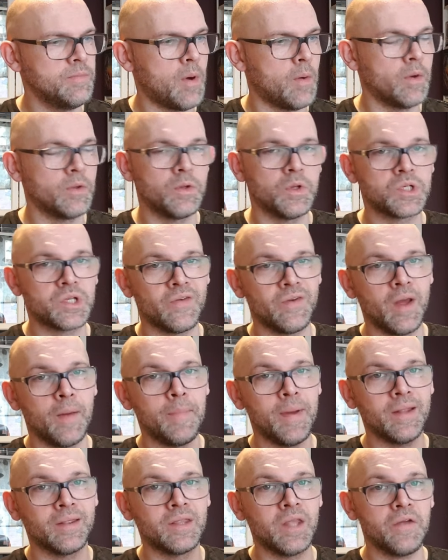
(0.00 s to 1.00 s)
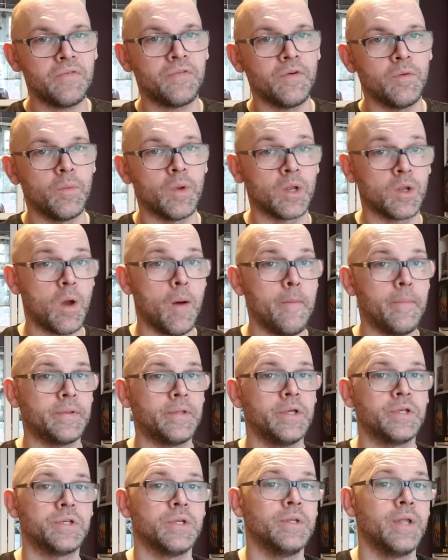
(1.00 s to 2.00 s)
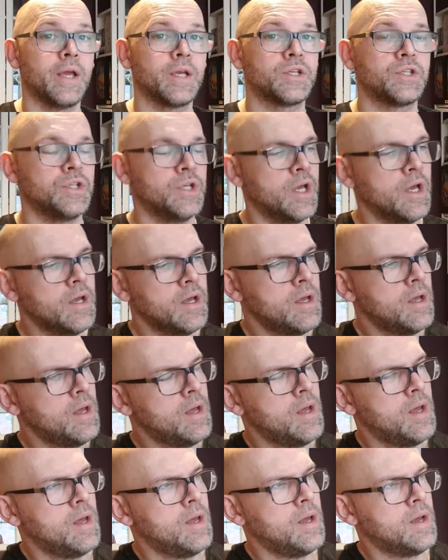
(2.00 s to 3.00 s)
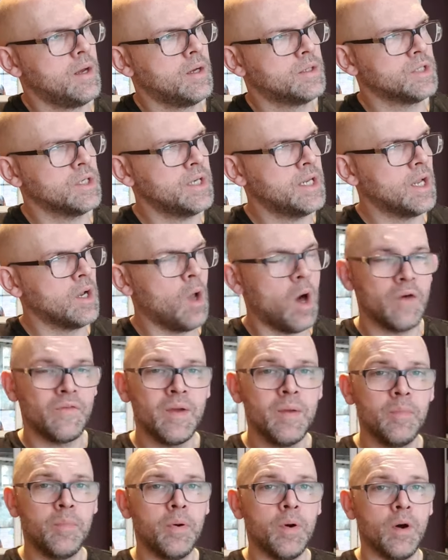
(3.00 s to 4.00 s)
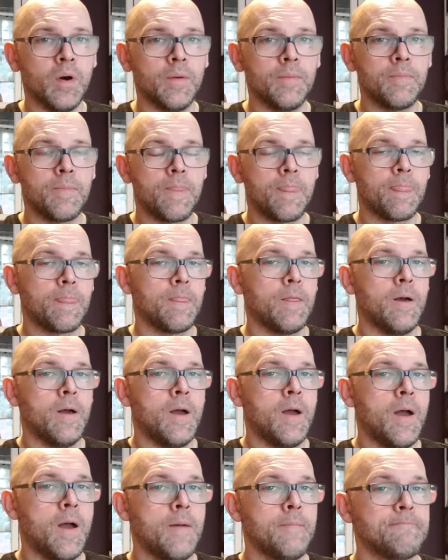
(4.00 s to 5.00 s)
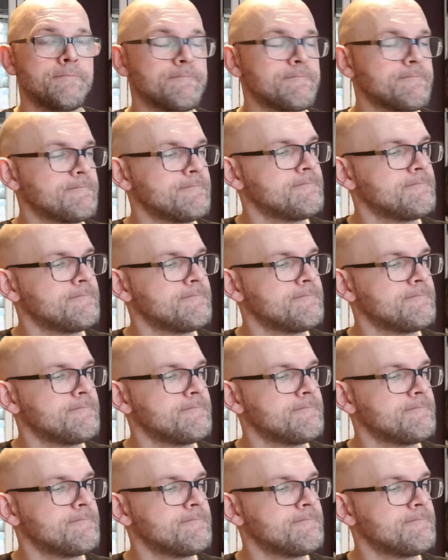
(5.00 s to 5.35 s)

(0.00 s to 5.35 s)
But I want to do something a bit different with the competition next year, because I need a lot of input um,